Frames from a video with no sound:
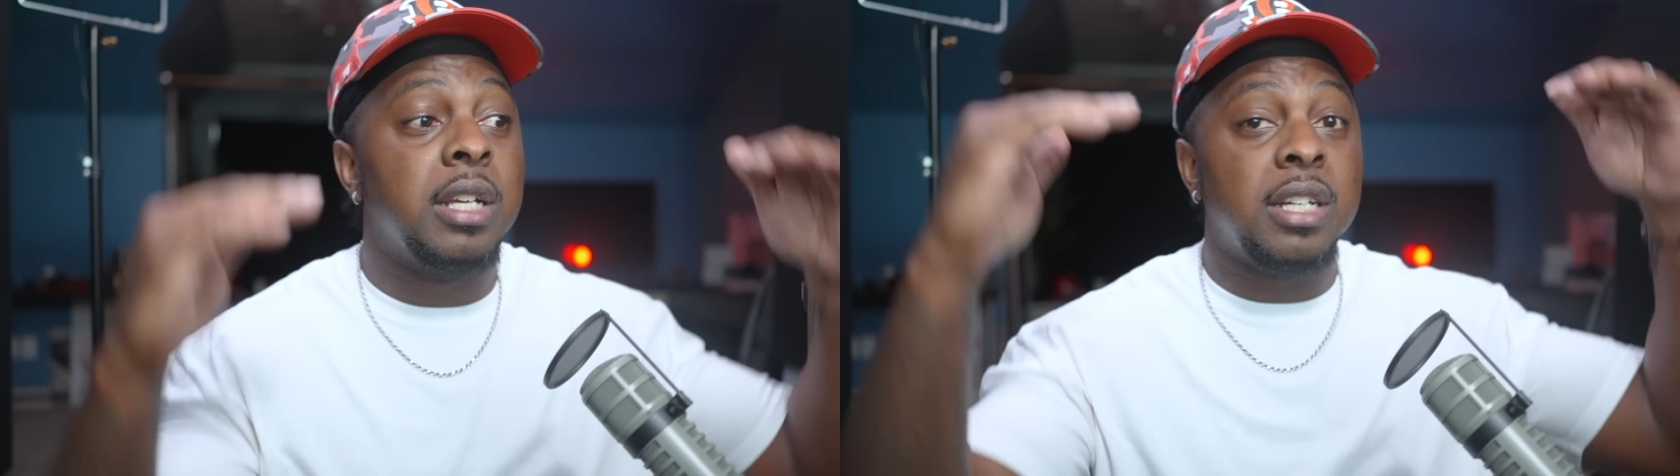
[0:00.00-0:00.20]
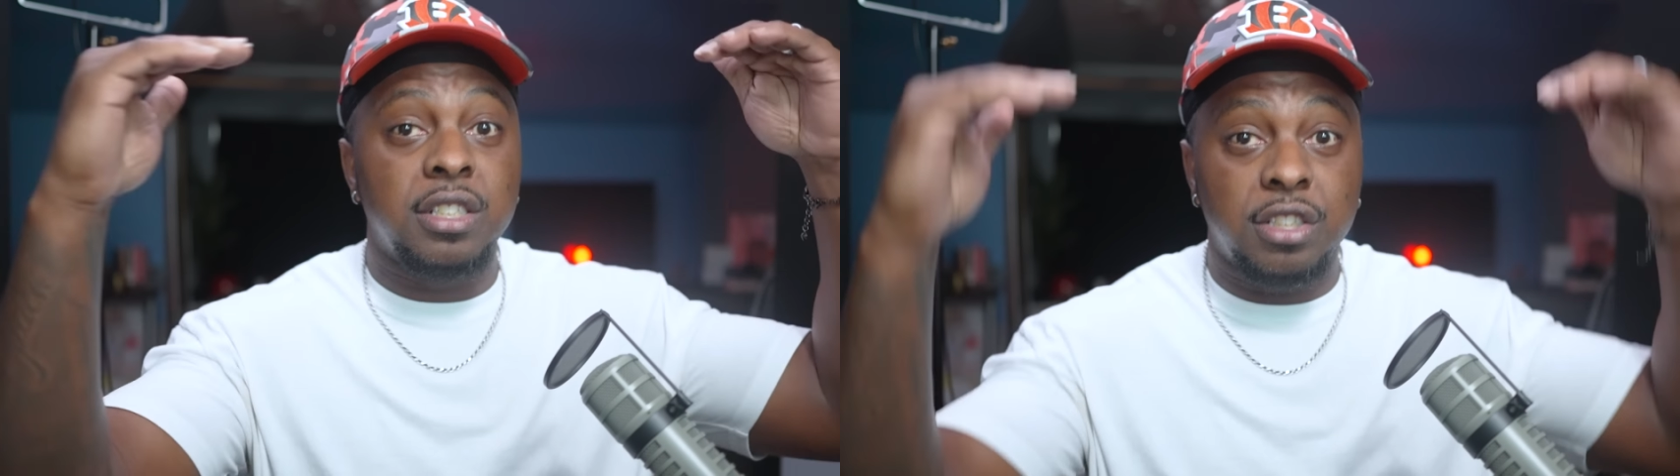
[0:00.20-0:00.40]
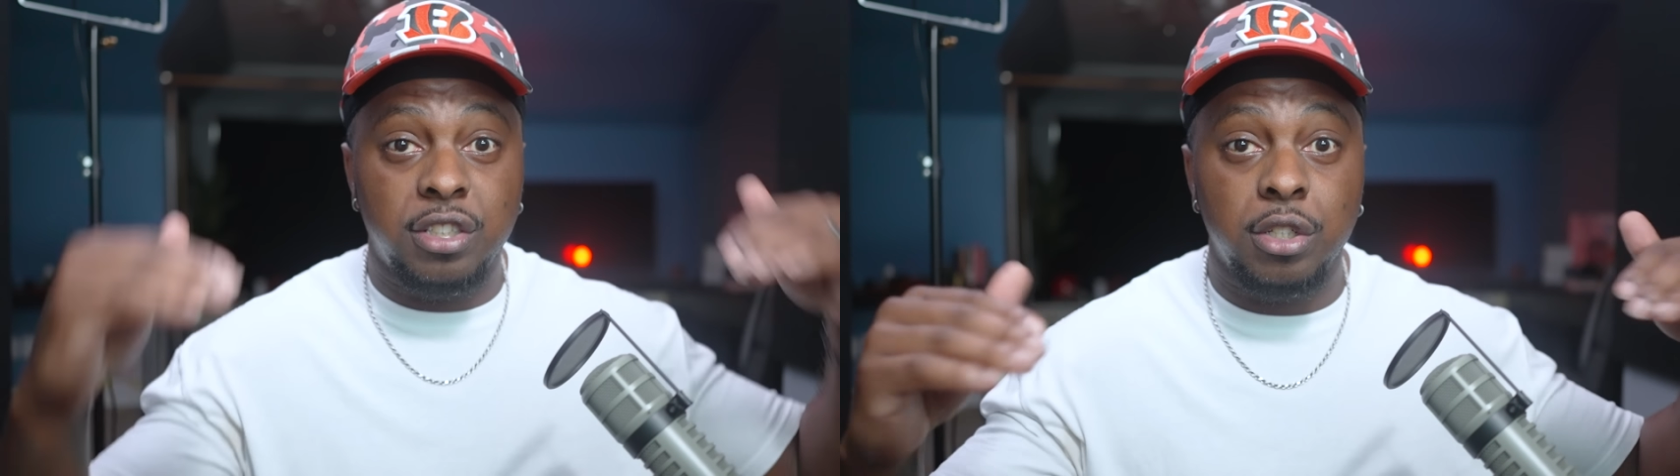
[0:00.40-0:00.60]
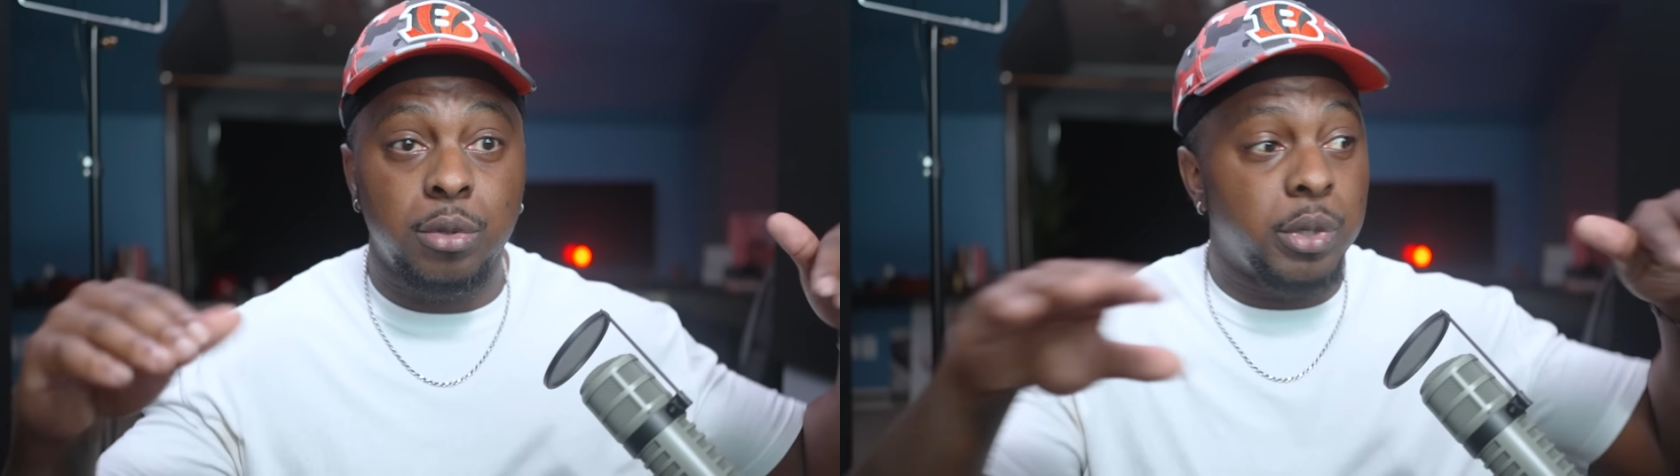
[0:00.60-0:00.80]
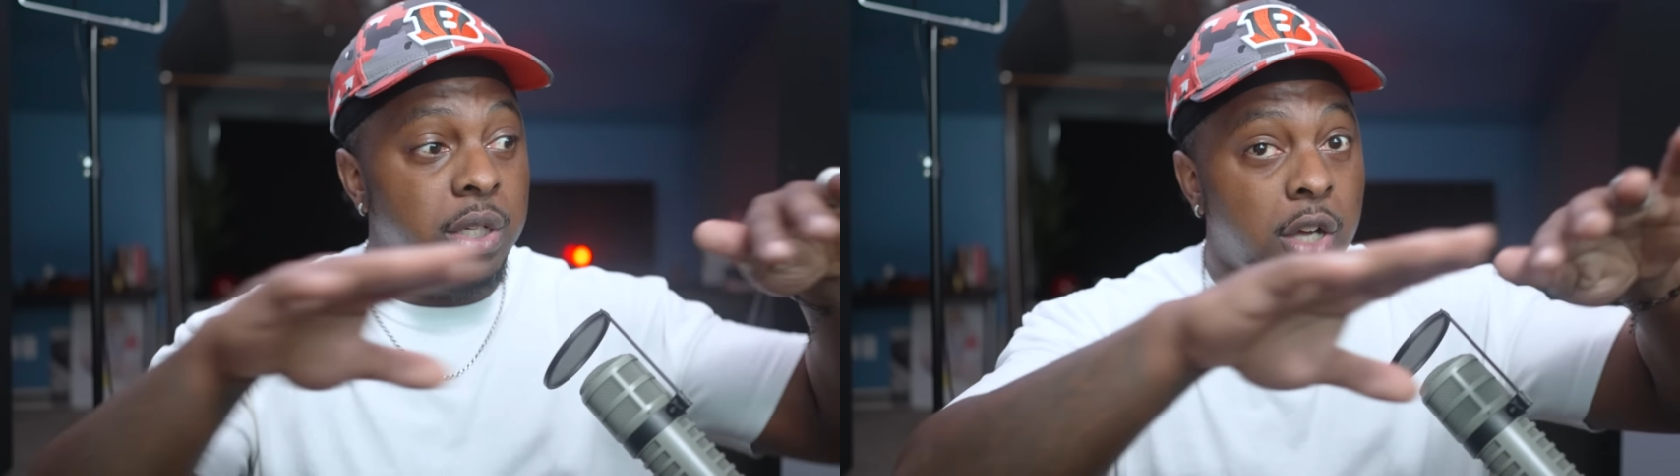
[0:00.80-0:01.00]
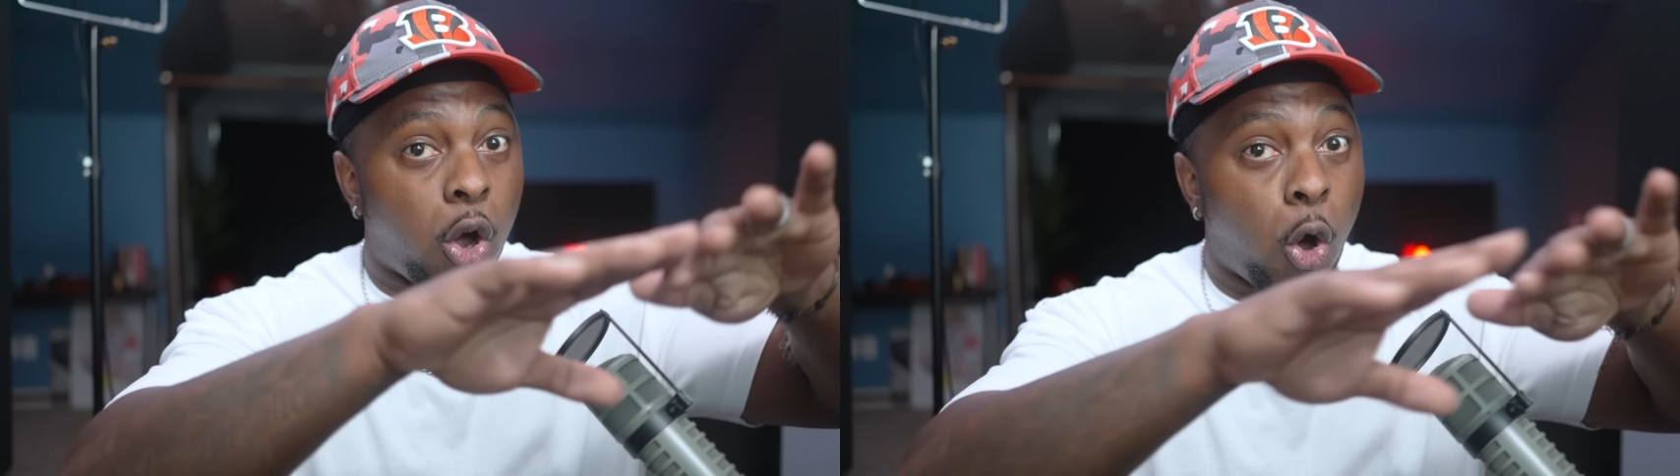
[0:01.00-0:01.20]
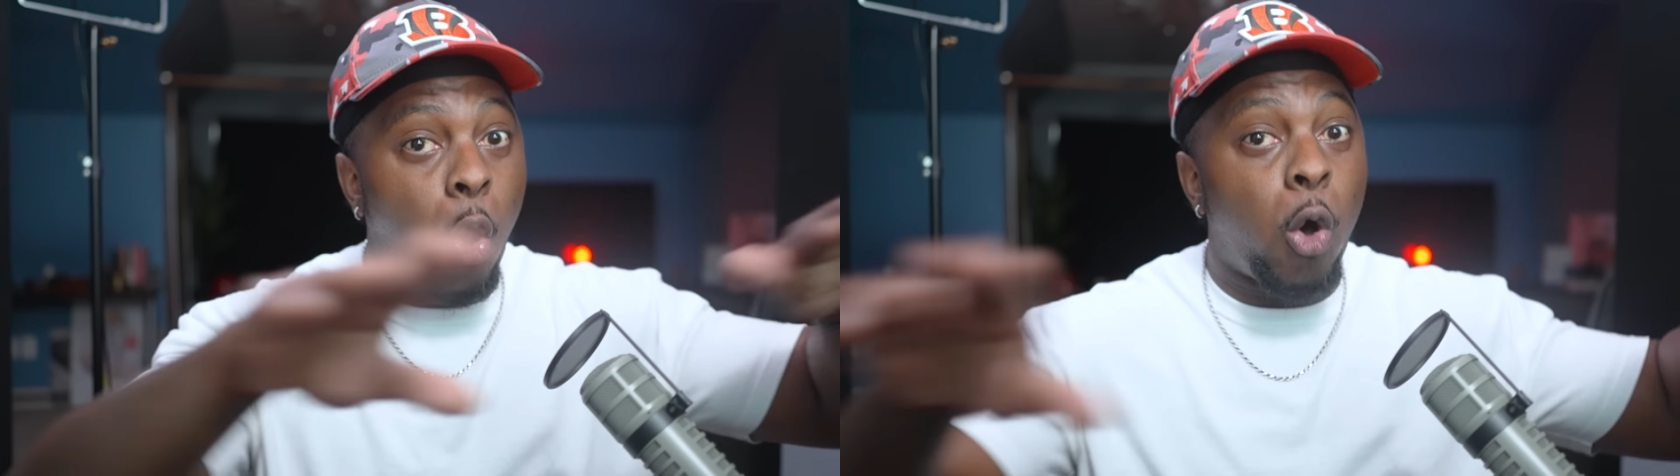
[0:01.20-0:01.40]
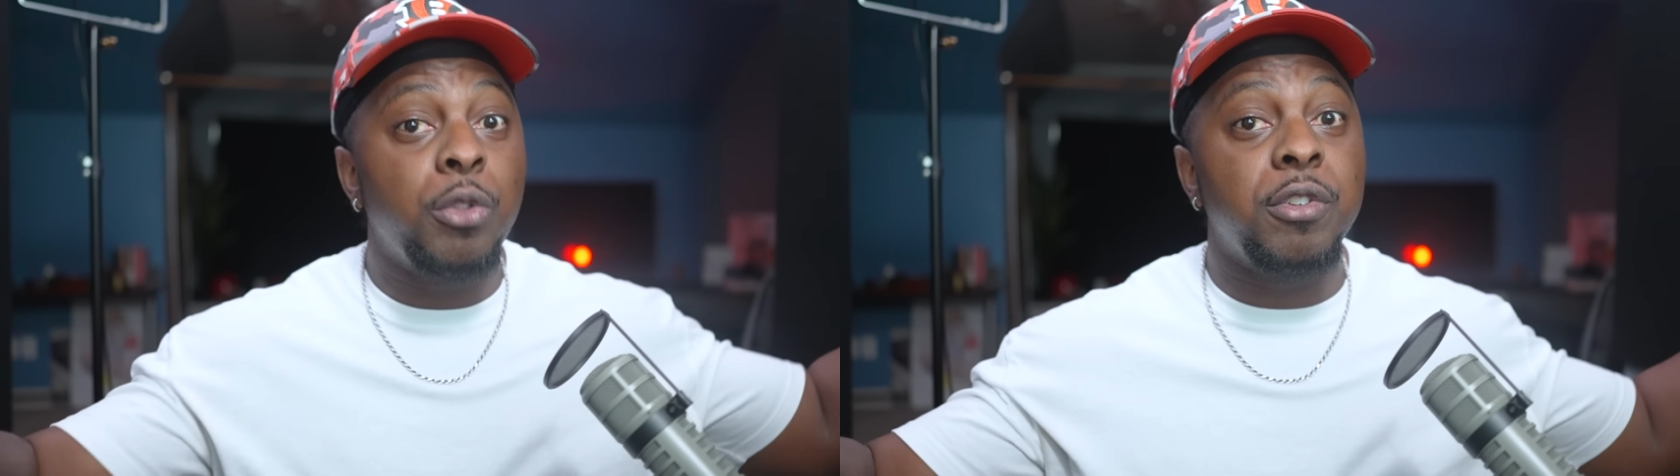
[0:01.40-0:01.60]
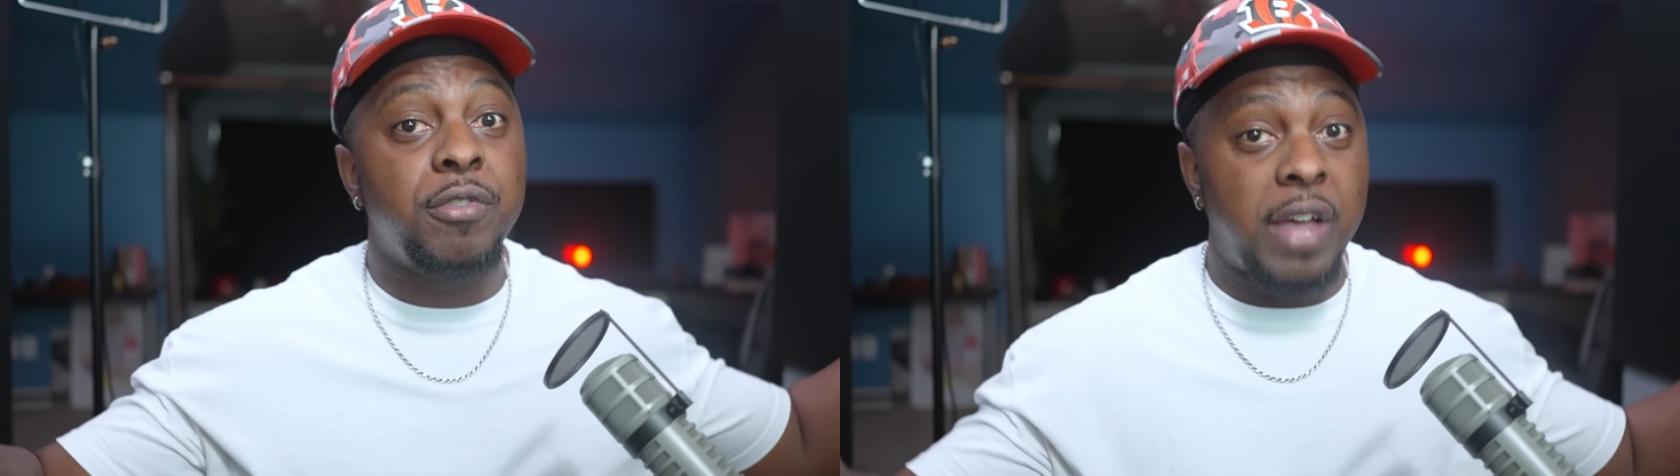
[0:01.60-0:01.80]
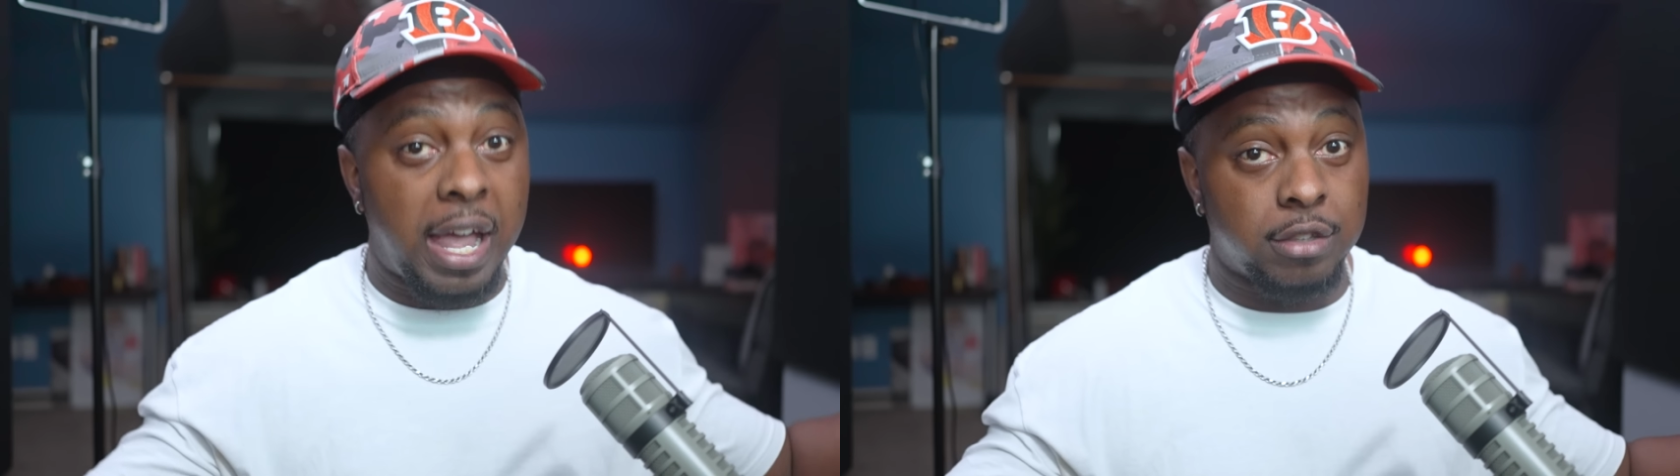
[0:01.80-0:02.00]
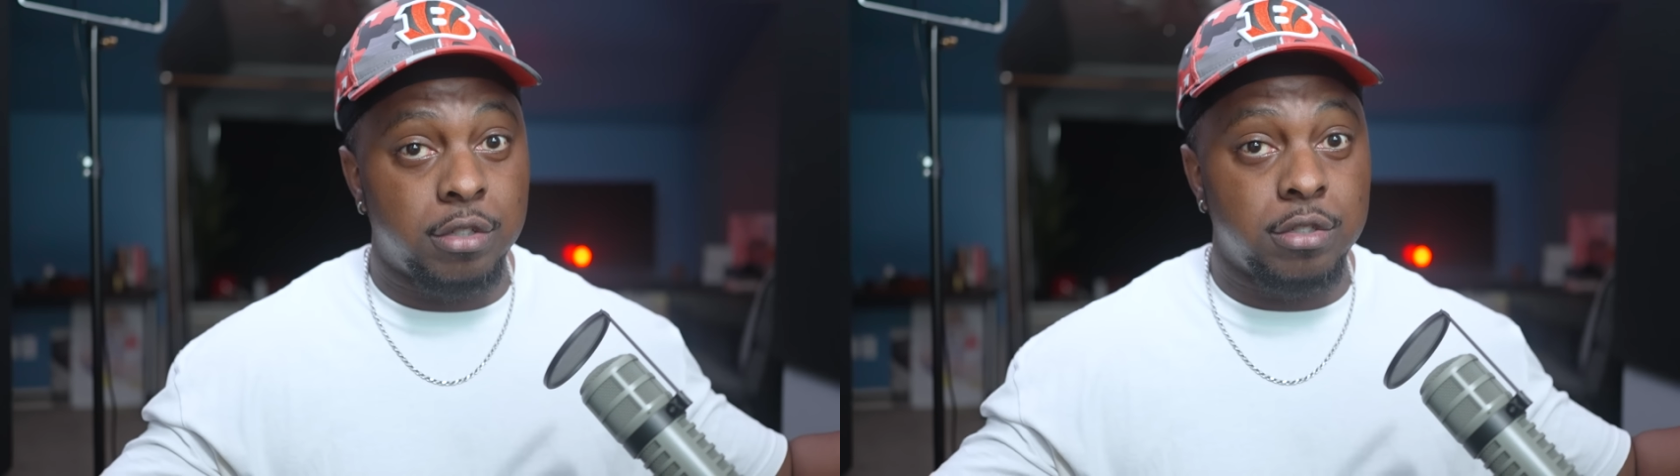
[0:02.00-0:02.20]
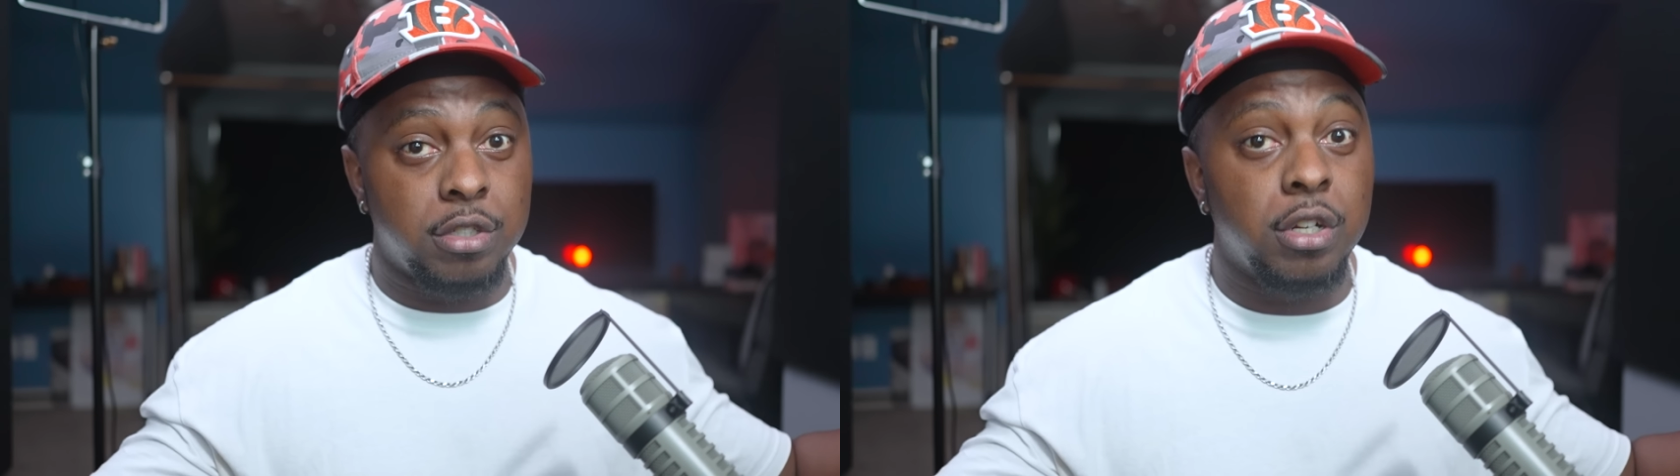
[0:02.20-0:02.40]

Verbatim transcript: considering all the factors,